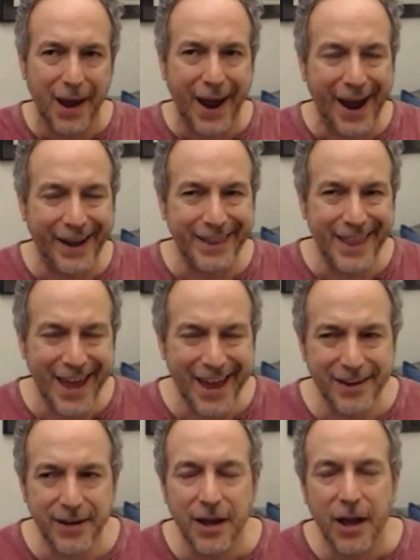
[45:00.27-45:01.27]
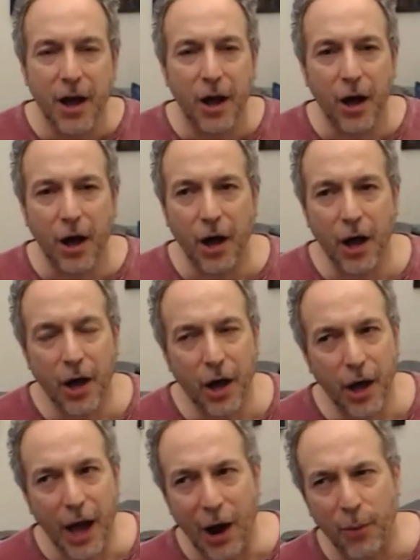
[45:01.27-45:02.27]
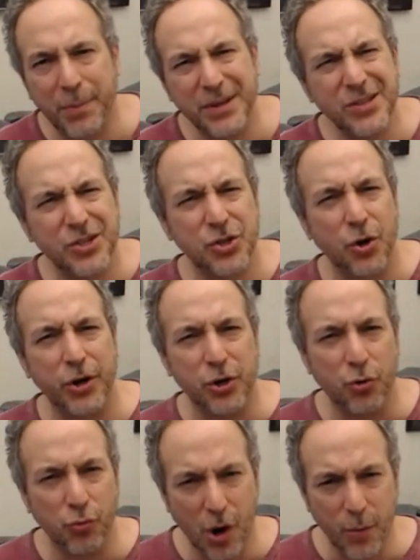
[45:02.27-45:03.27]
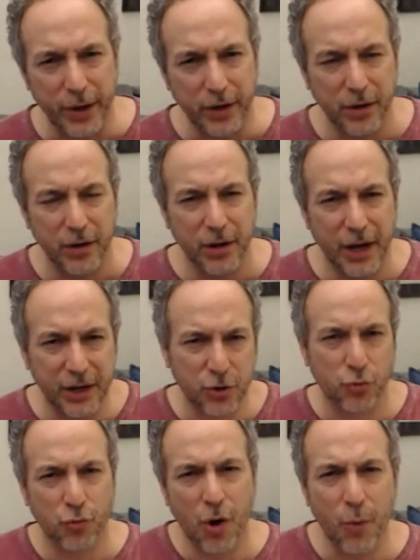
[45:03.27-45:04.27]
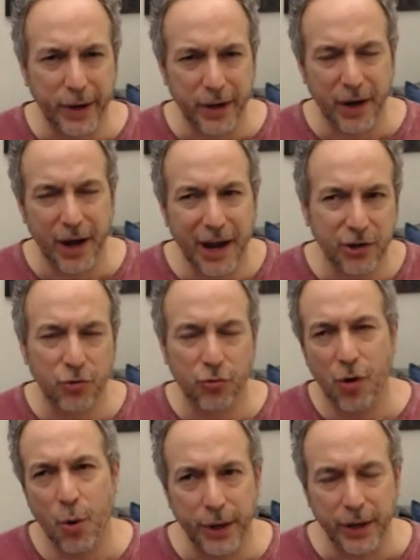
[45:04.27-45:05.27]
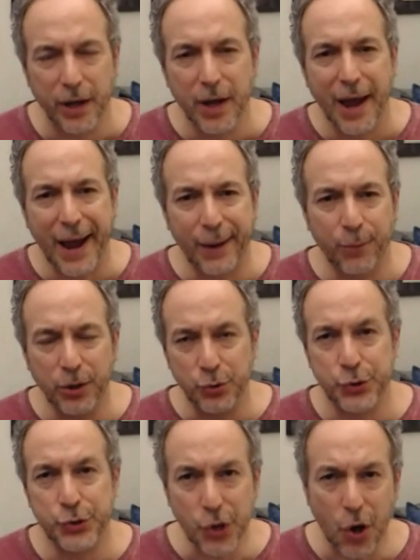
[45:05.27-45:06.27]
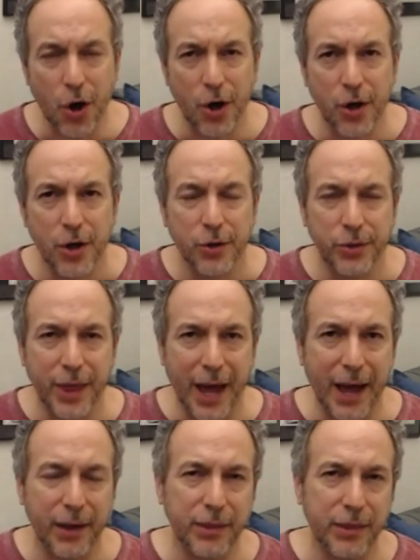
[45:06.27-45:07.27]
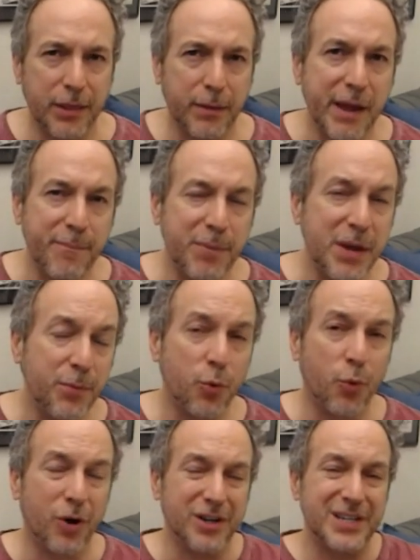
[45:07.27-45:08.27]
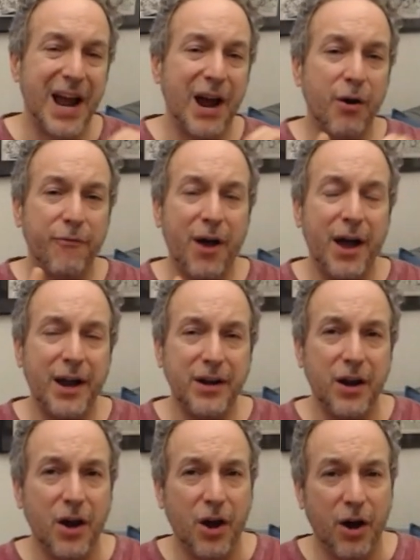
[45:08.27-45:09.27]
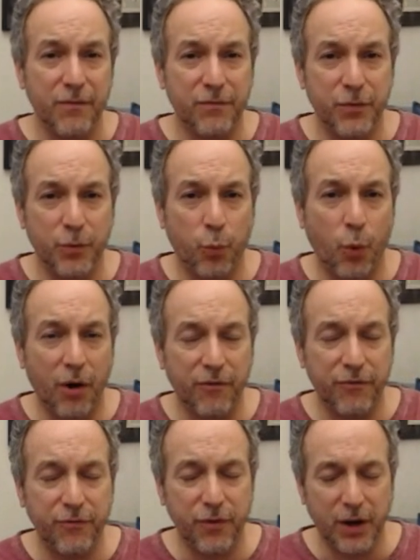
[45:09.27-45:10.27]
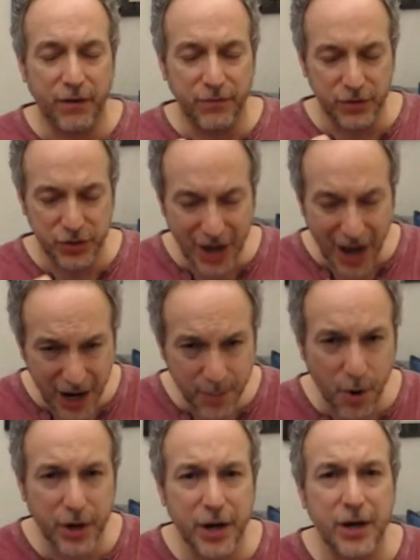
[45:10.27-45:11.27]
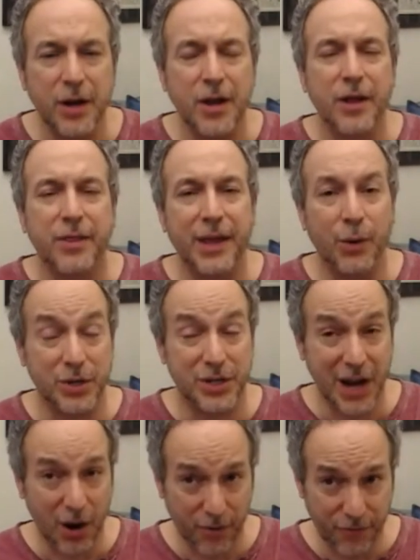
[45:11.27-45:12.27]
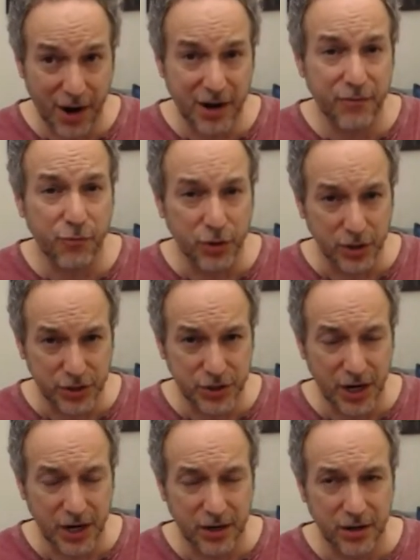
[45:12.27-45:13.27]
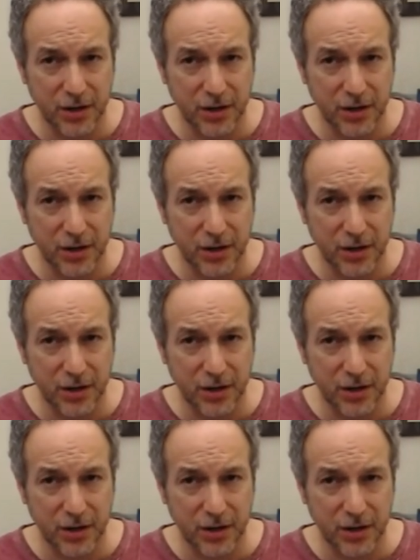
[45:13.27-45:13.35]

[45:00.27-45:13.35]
and then our business started growing and growing and growing. And what you saw that people were terrified of the of, of the stock market they were terrified of real estate